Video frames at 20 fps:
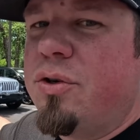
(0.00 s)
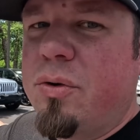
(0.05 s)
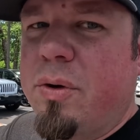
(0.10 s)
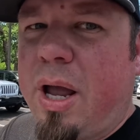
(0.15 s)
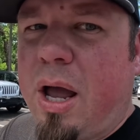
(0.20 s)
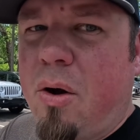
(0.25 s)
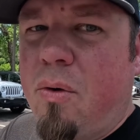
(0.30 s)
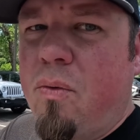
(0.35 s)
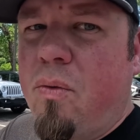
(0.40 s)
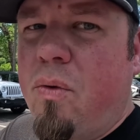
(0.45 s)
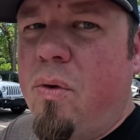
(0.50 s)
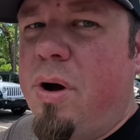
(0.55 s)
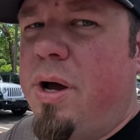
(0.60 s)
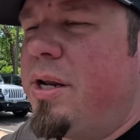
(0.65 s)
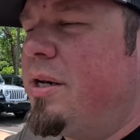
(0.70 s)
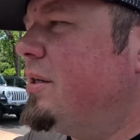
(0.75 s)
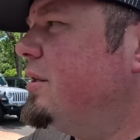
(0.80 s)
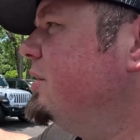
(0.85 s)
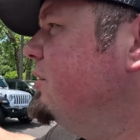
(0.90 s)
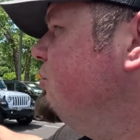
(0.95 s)
We got
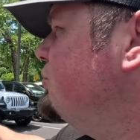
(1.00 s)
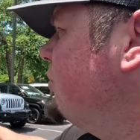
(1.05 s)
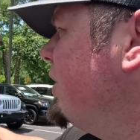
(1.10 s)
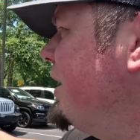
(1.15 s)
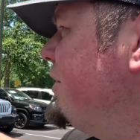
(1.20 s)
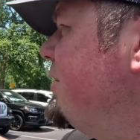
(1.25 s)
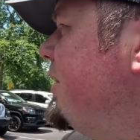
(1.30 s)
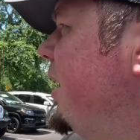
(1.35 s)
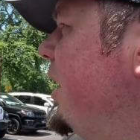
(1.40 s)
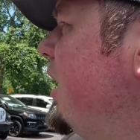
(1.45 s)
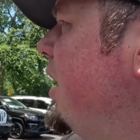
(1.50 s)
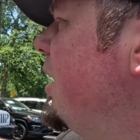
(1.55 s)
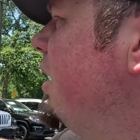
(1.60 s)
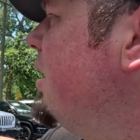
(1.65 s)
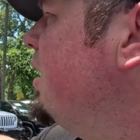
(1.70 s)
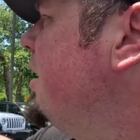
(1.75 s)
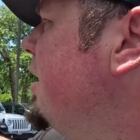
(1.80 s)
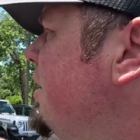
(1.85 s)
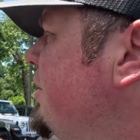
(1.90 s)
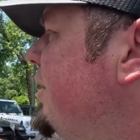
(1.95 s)
one right there.
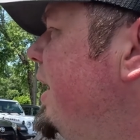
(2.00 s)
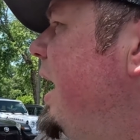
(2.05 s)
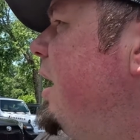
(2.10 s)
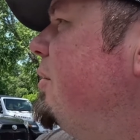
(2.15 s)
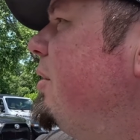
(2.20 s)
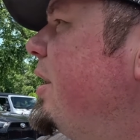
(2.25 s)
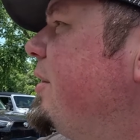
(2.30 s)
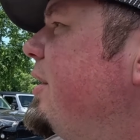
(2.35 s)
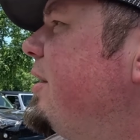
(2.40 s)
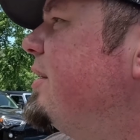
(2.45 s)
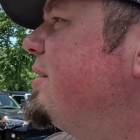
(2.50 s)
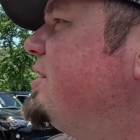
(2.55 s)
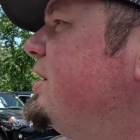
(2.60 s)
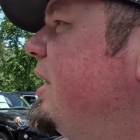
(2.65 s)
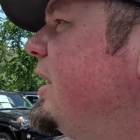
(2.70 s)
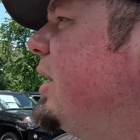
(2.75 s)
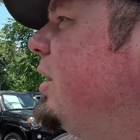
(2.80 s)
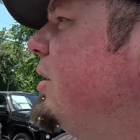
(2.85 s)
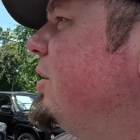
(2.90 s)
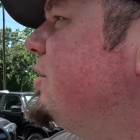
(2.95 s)
That one, I think the
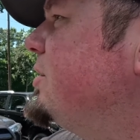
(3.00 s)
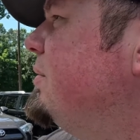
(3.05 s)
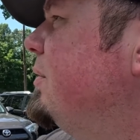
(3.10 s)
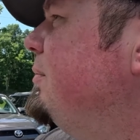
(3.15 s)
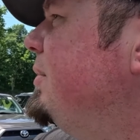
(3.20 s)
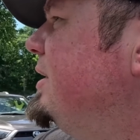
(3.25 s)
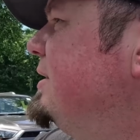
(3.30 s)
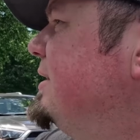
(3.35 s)
sticker's been